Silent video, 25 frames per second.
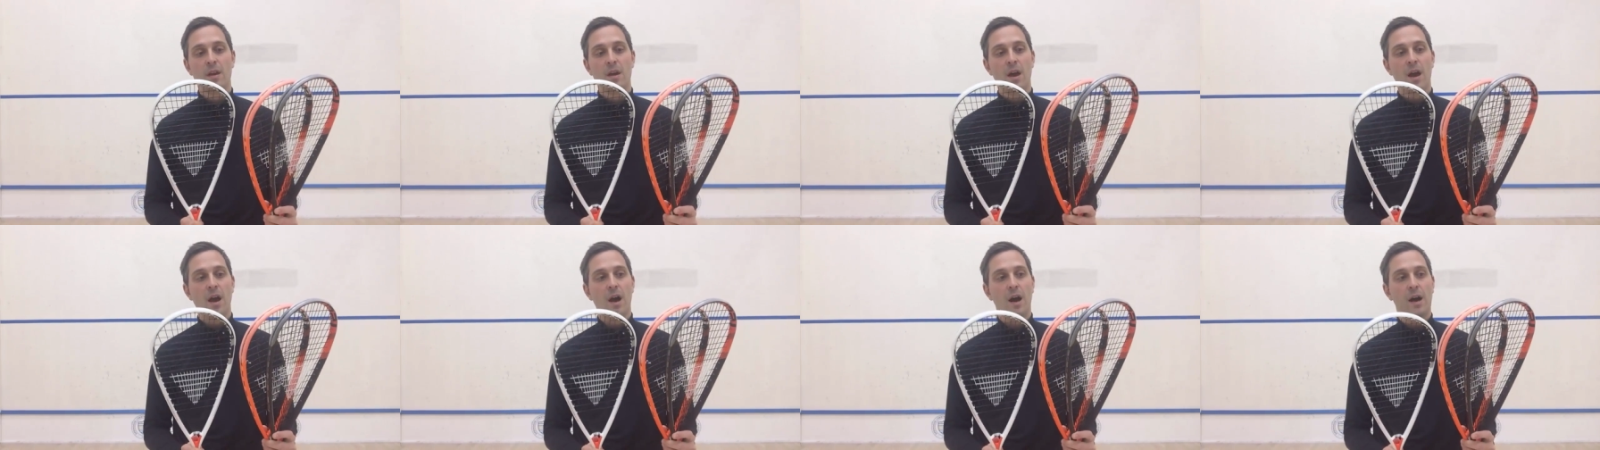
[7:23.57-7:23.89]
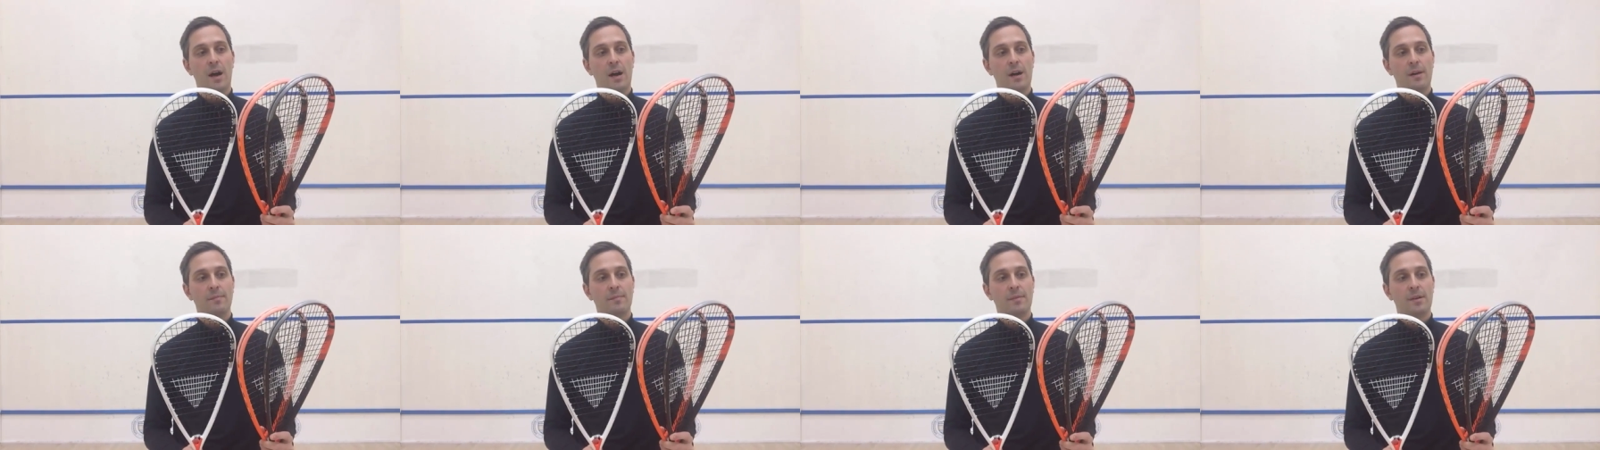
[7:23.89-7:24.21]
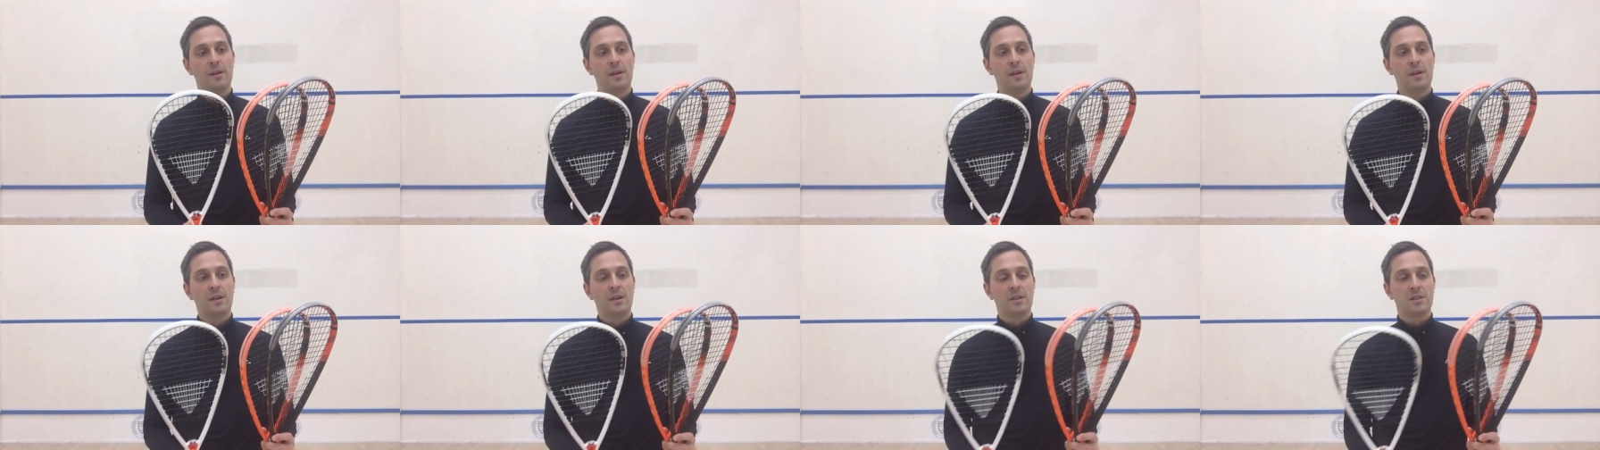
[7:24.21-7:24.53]

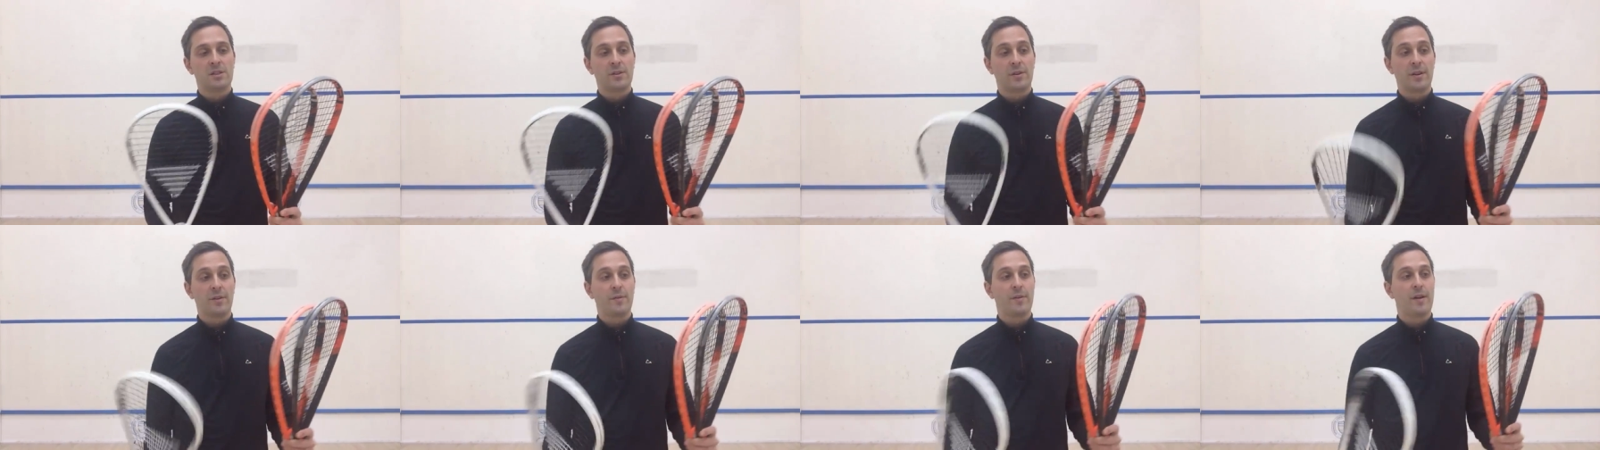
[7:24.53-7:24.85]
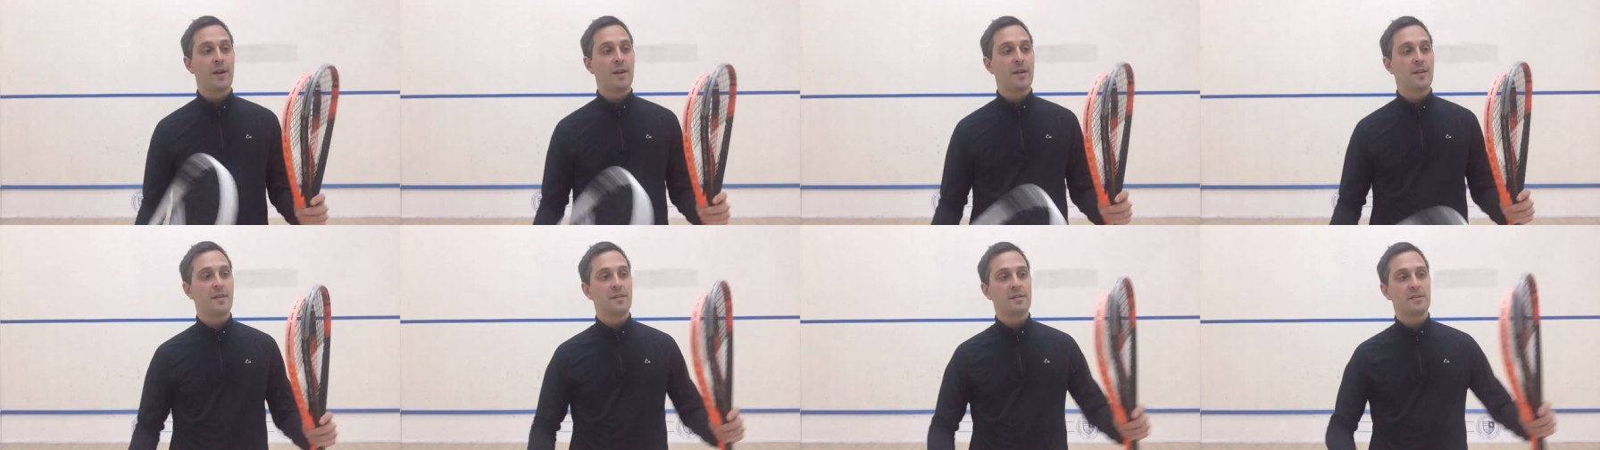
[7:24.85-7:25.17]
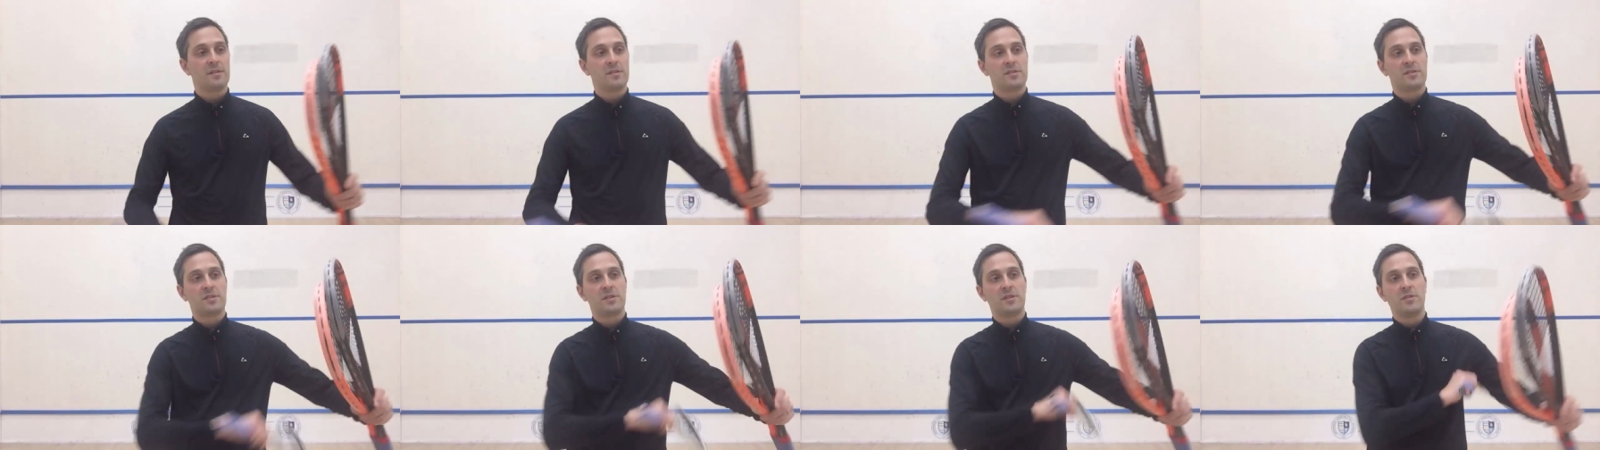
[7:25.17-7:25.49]
So
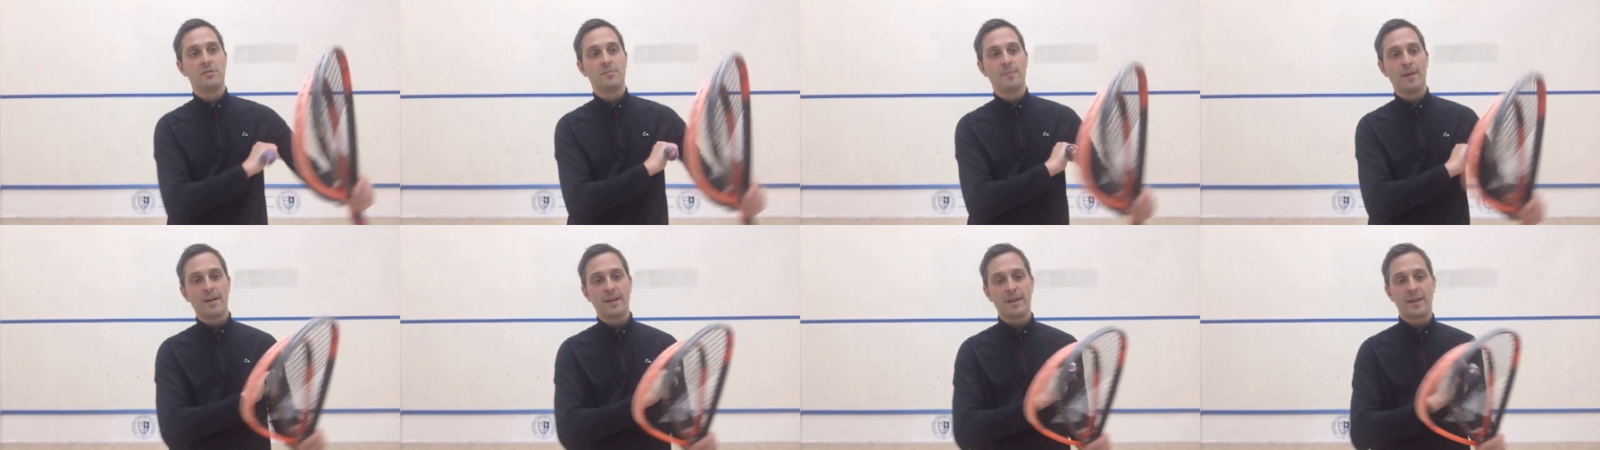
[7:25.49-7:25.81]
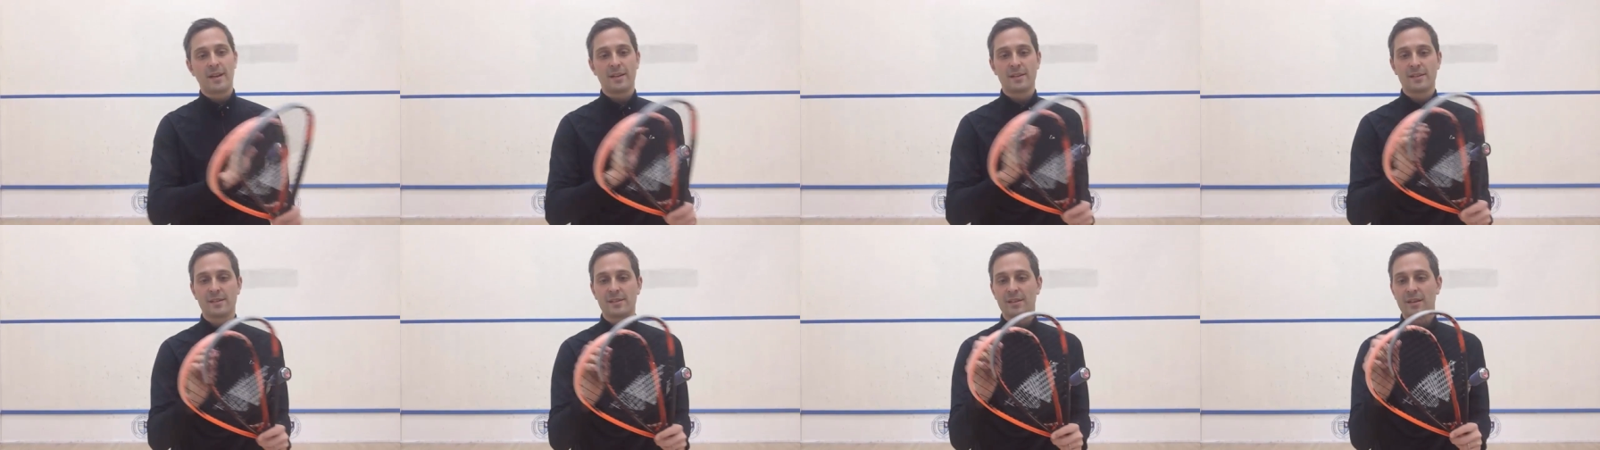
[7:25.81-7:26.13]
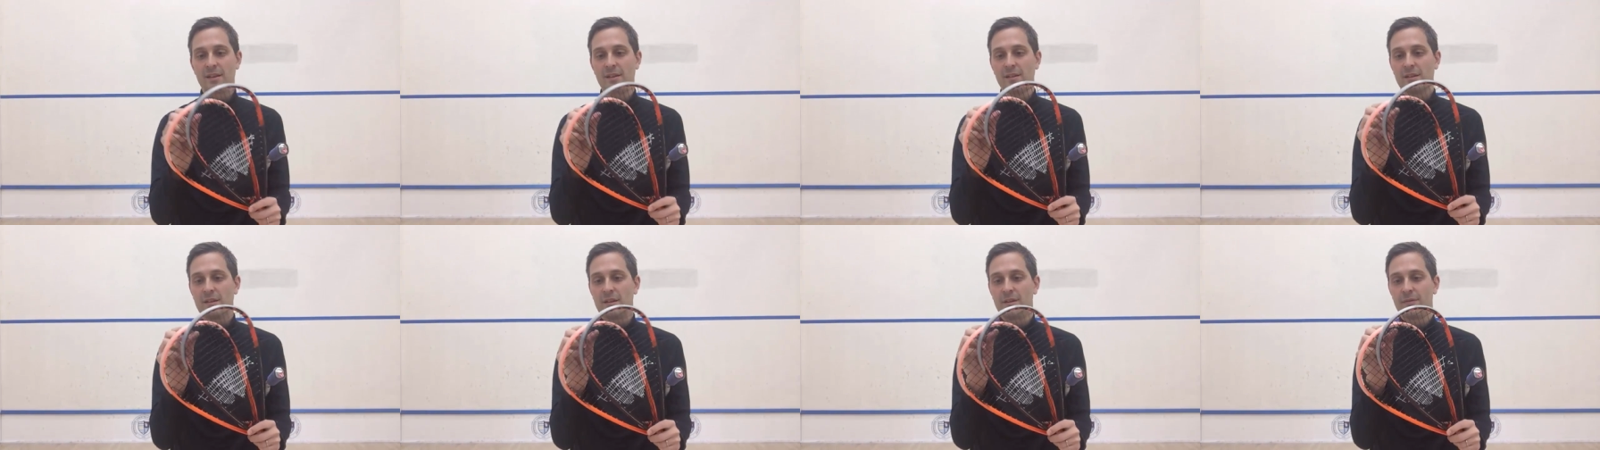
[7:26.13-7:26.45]
anyway, so you might get a
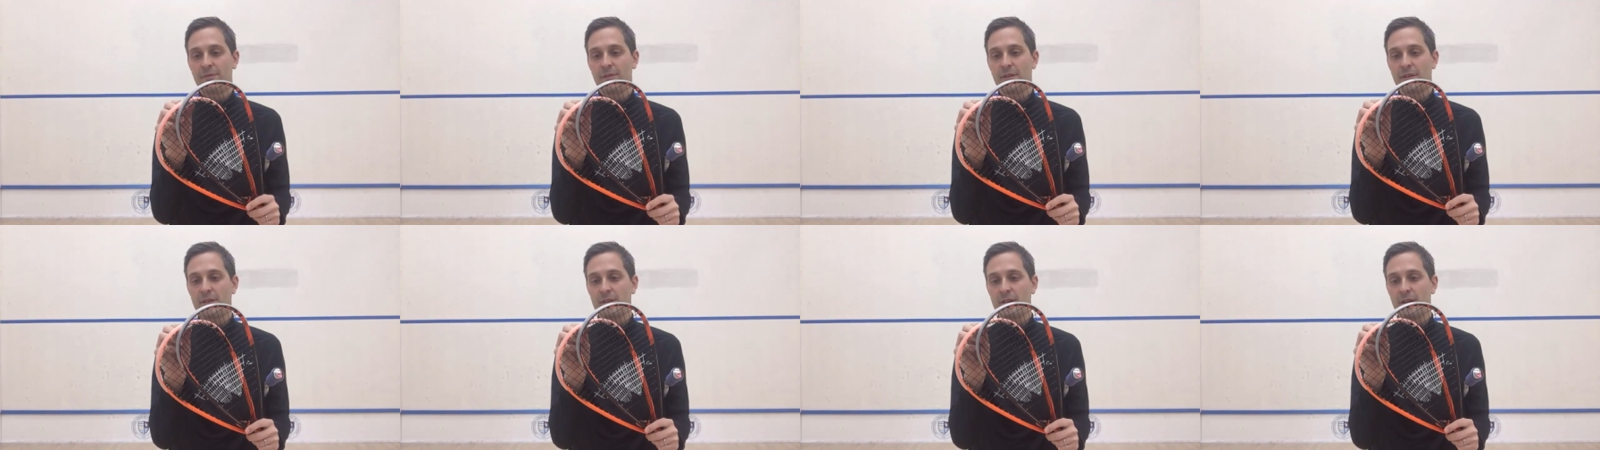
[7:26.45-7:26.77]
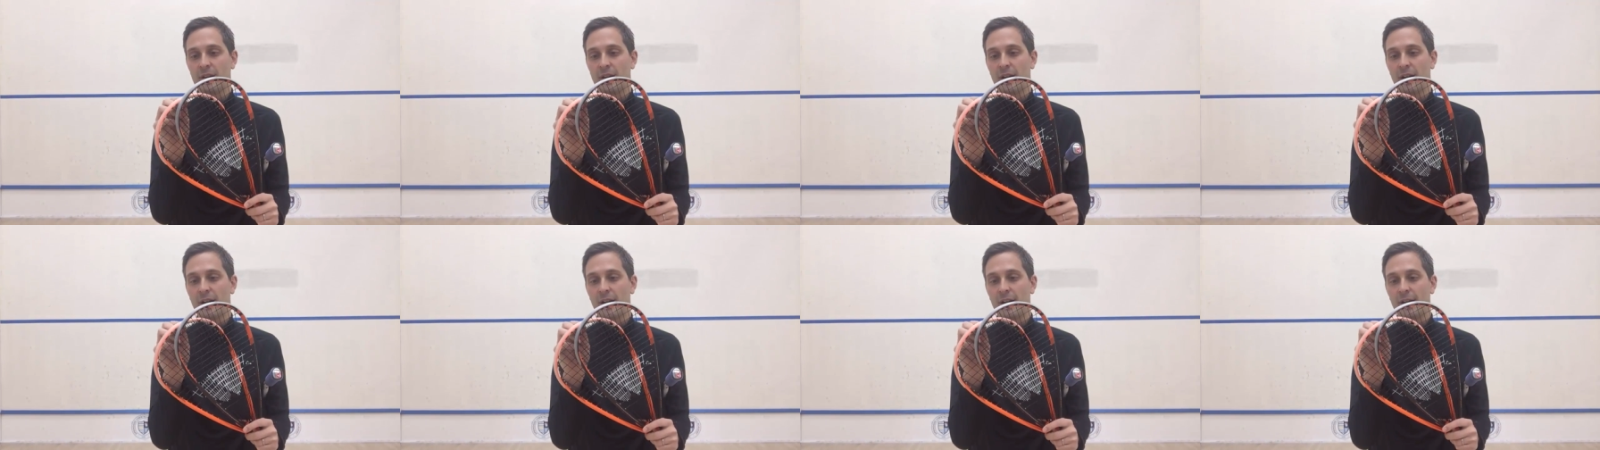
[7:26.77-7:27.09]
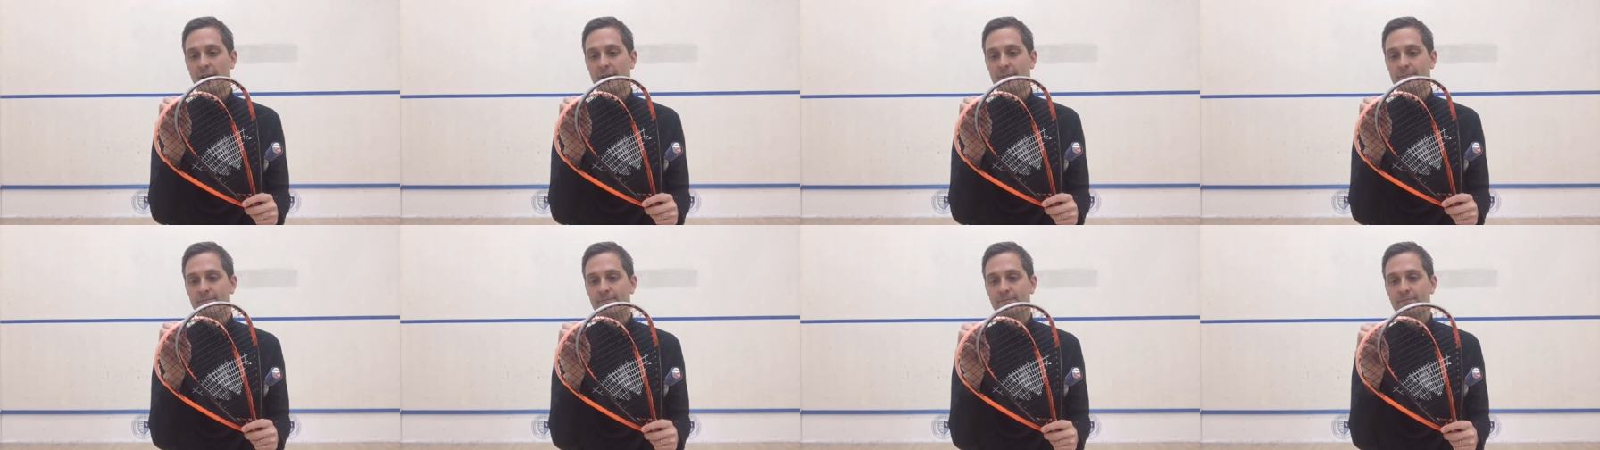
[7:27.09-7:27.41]
slightly different
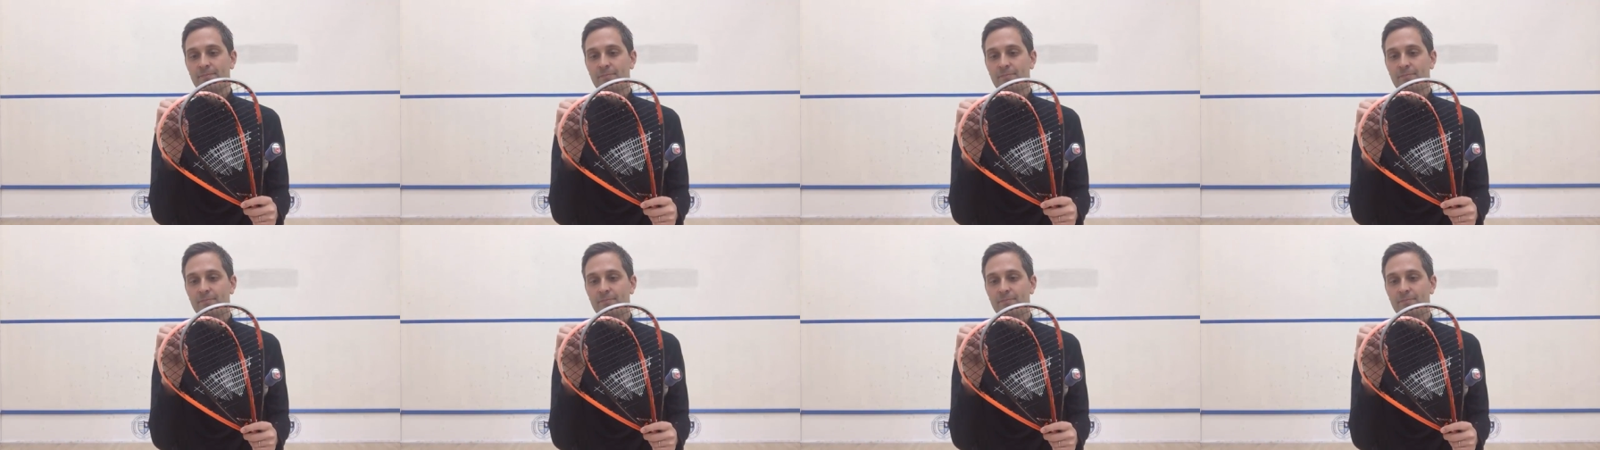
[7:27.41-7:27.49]
result.